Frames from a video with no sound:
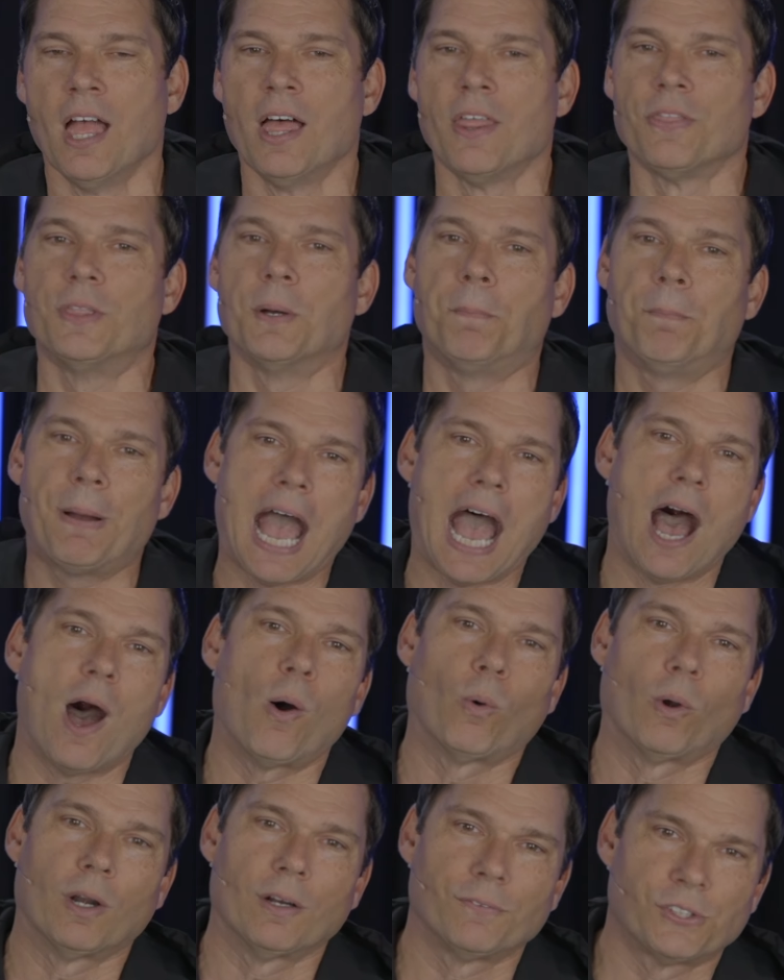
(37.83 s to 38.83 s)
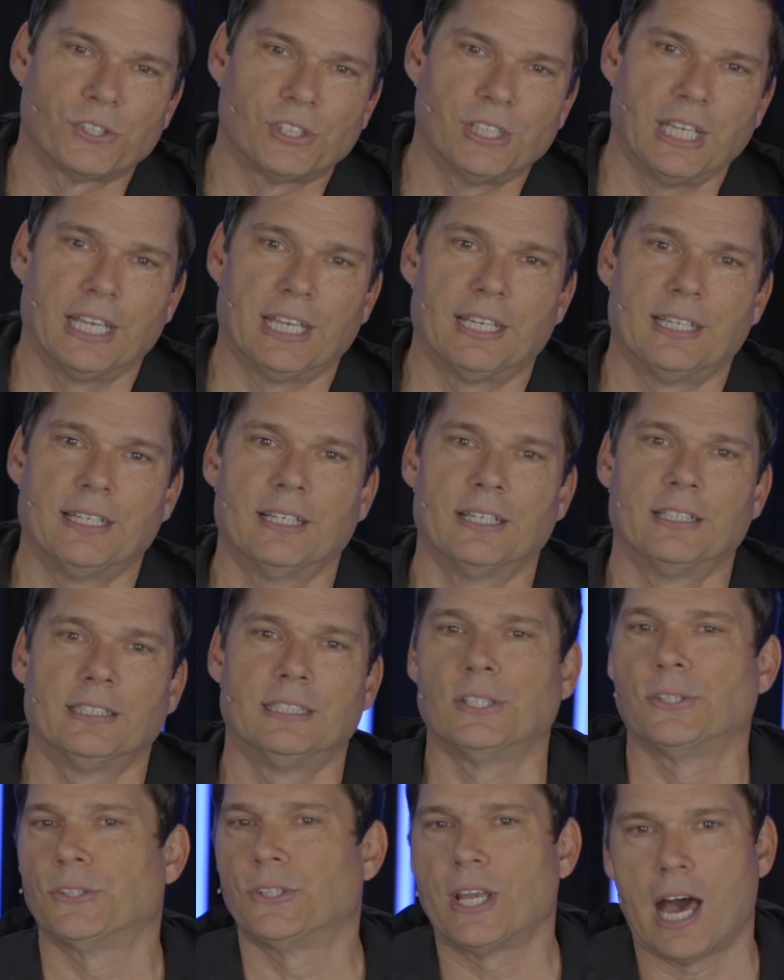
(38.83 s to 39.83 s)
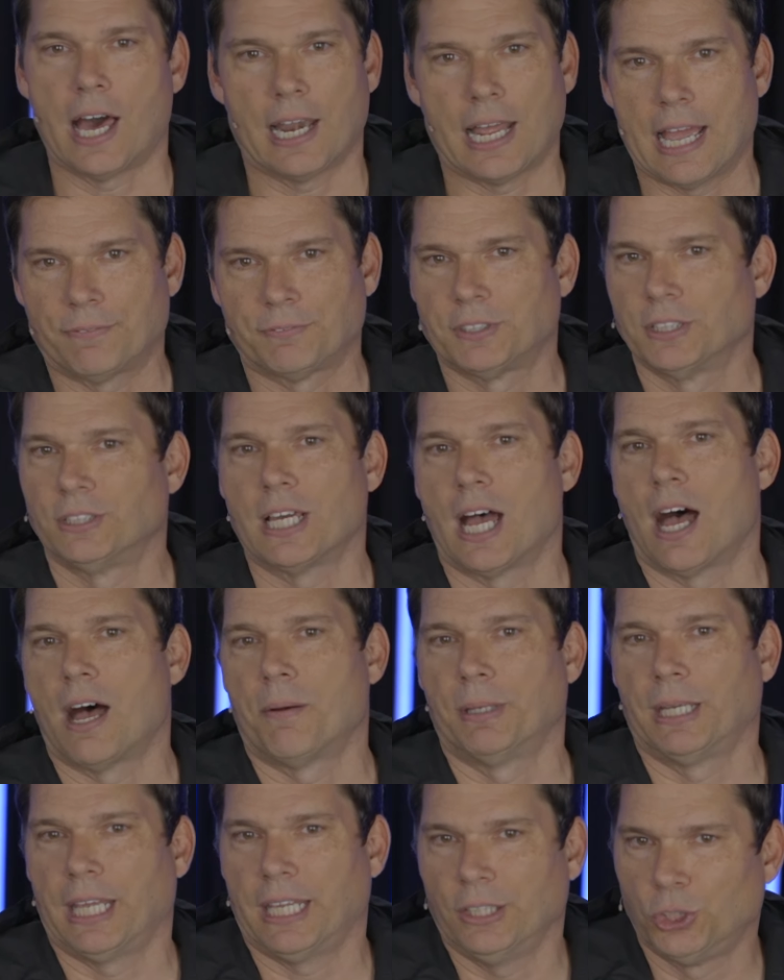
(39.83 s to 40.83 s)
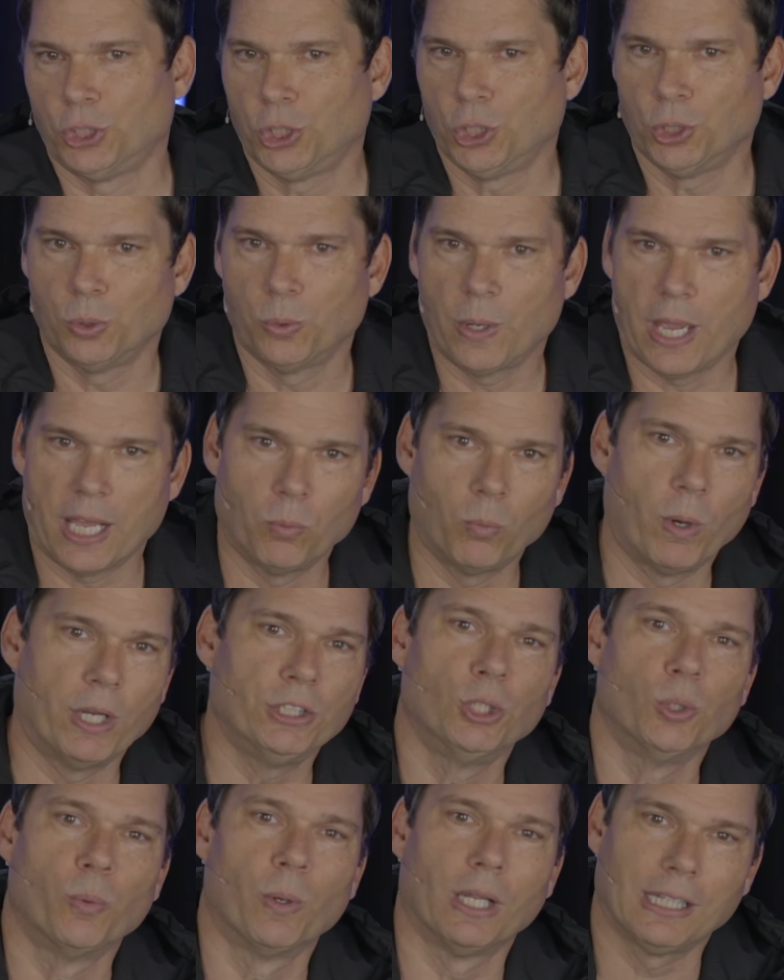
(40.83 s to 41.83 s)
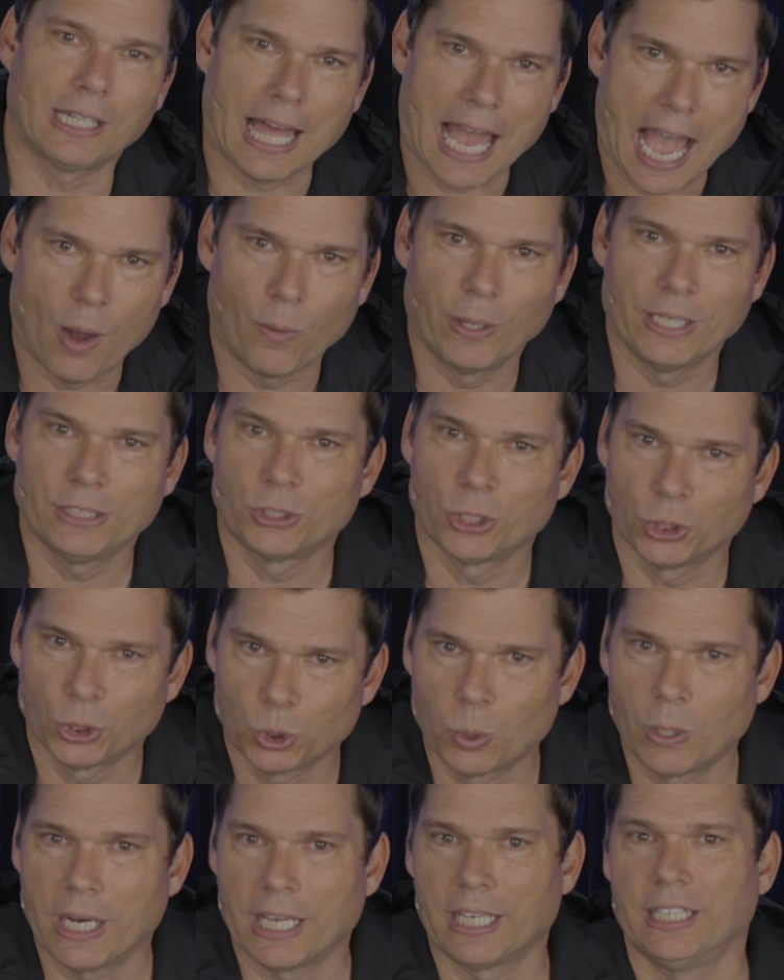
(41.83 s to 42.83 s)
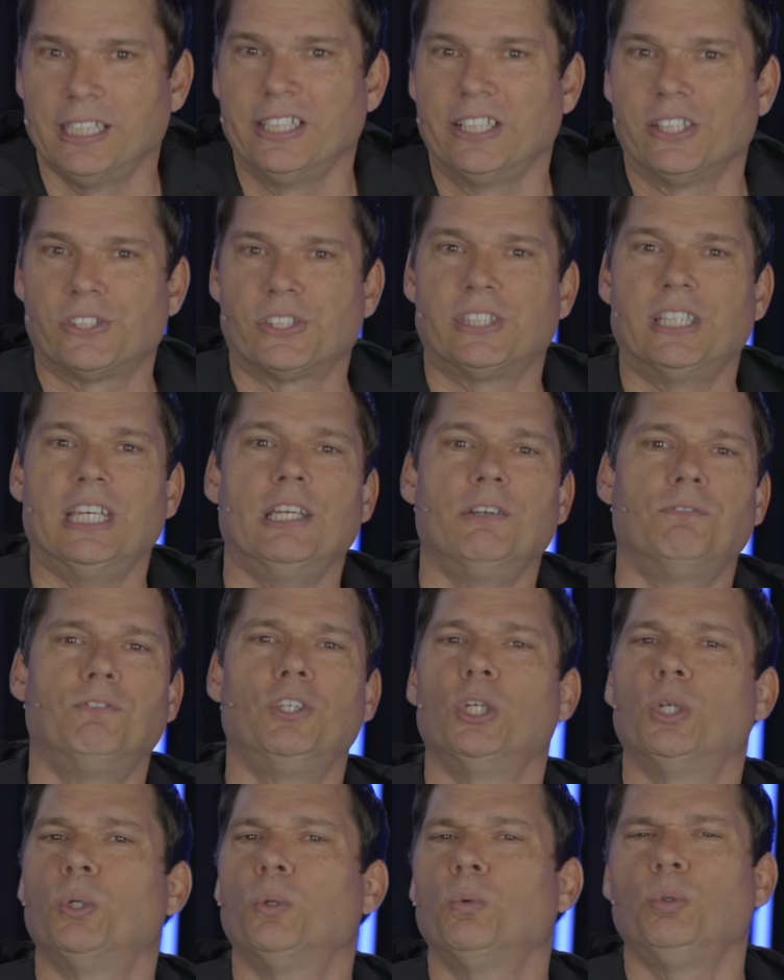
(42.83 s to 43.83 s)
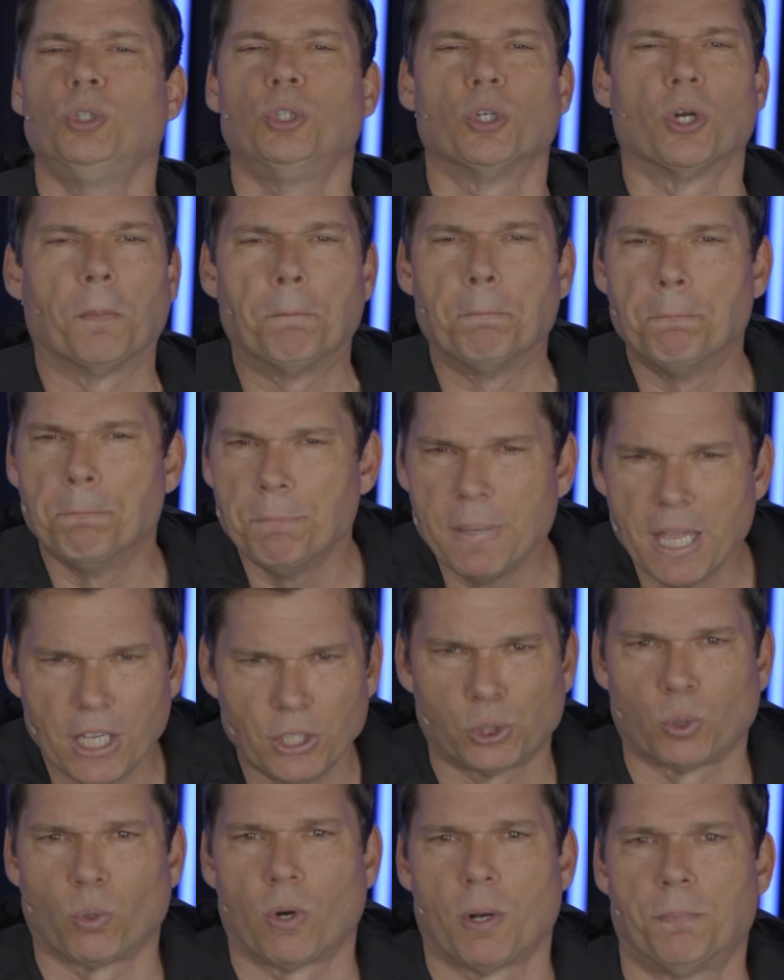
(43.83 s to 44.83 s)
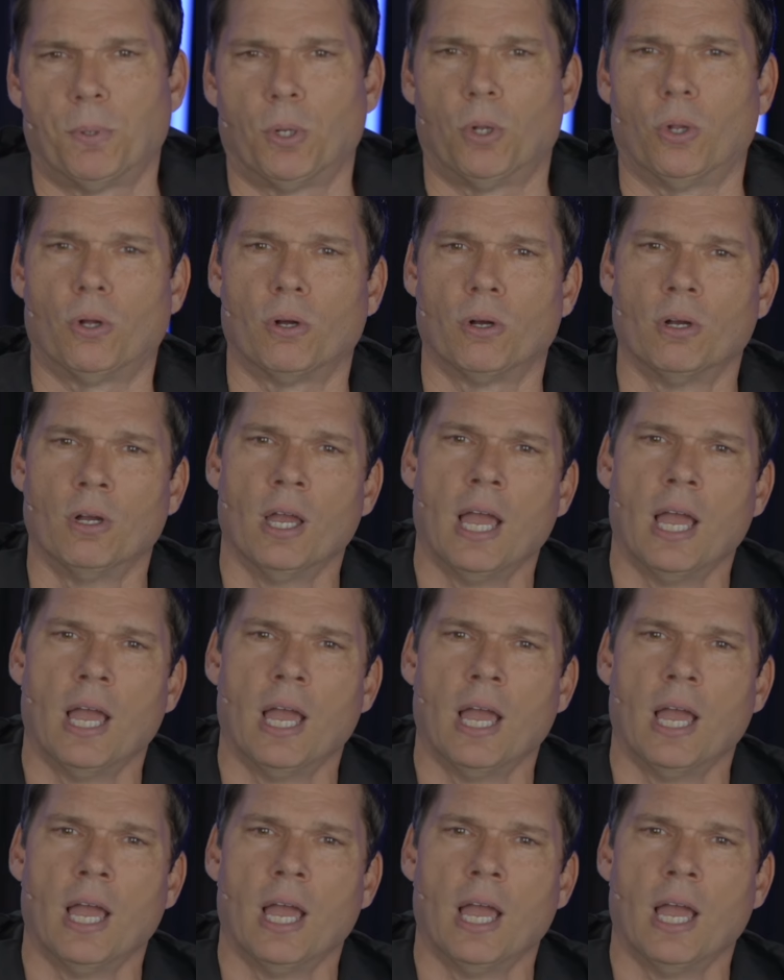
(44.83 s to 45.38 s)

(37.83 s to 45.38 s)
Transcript: The power of sin does not have to dominate you, and when you allow it to trick and deceive you, you're miserable.